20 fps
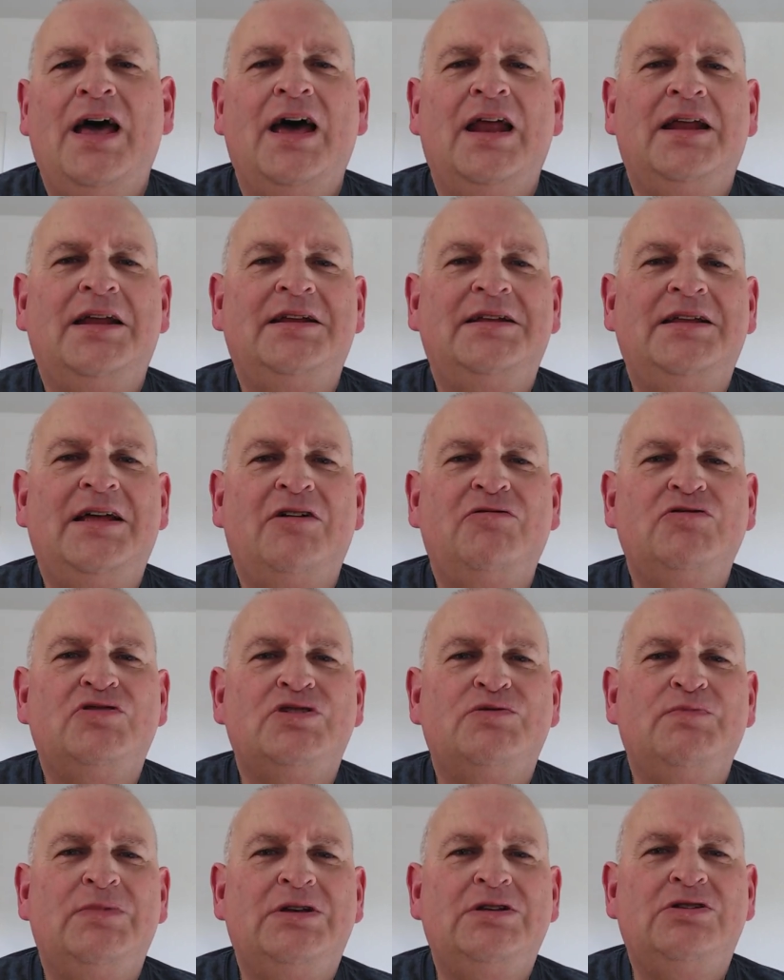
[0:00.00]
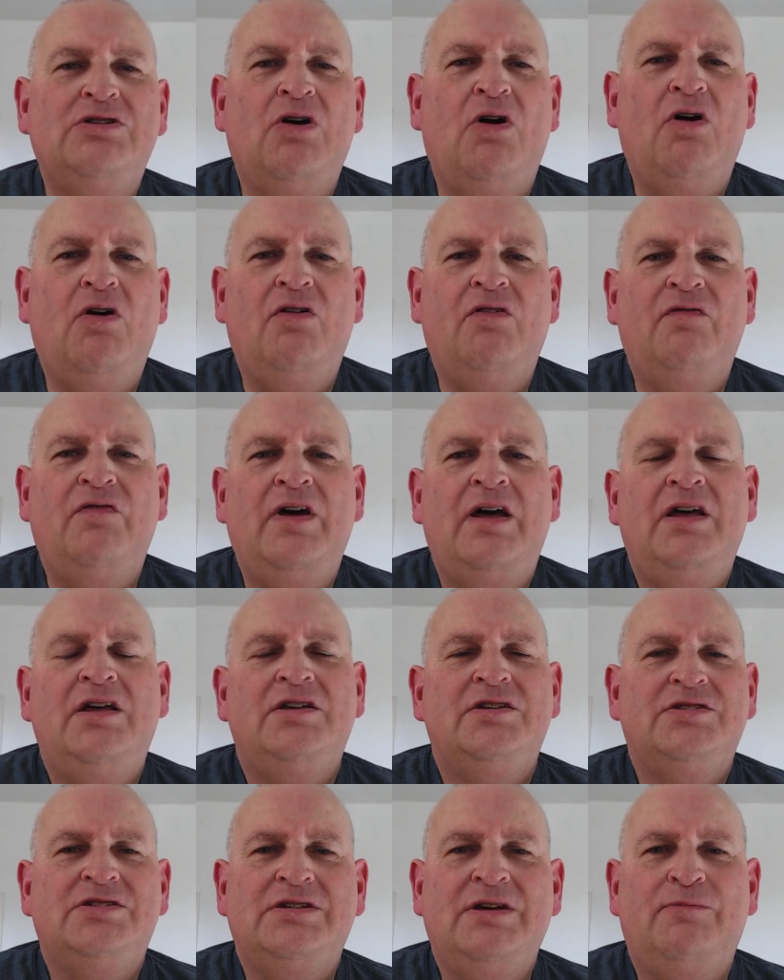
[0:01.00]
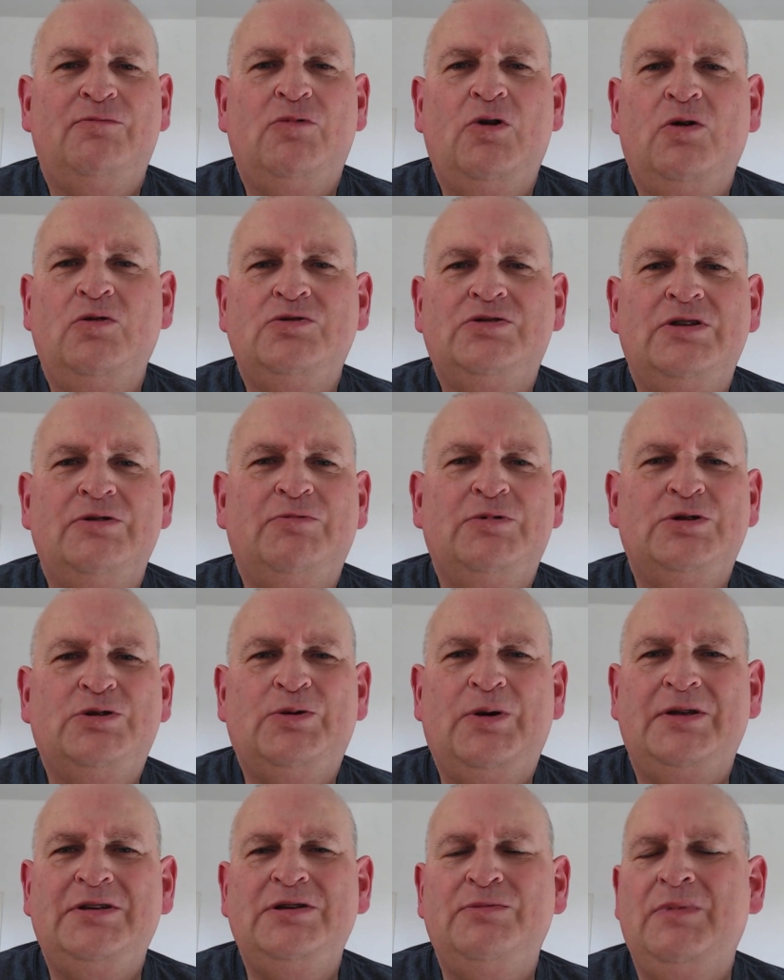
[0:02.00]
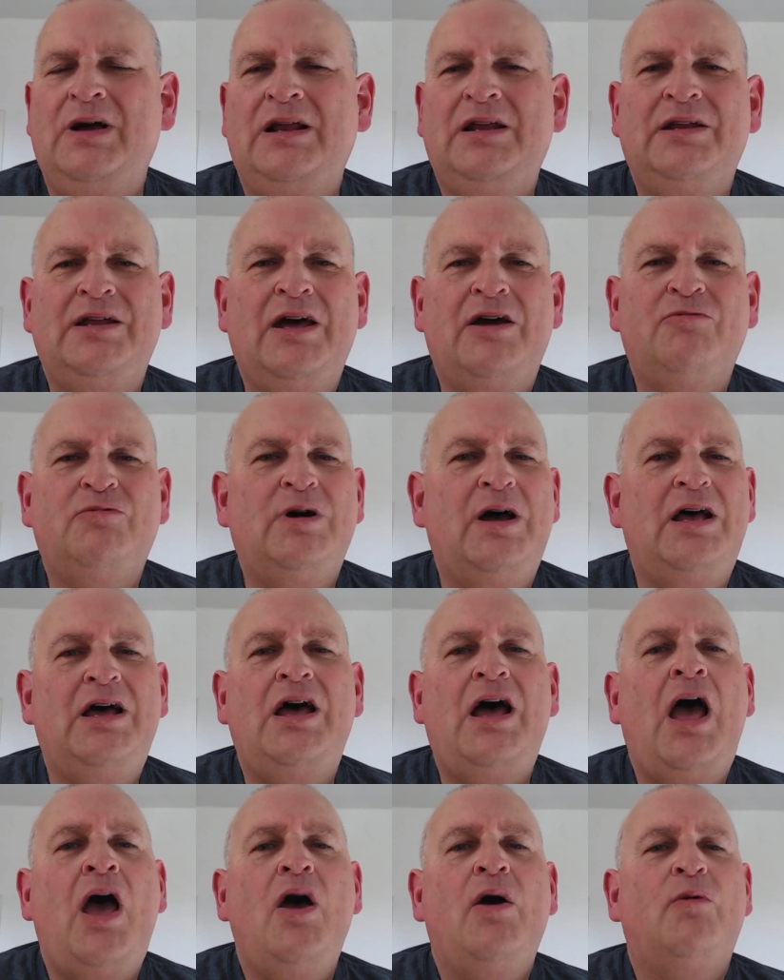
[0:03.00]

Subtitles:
an announcement of some roads that were 20 mile an hour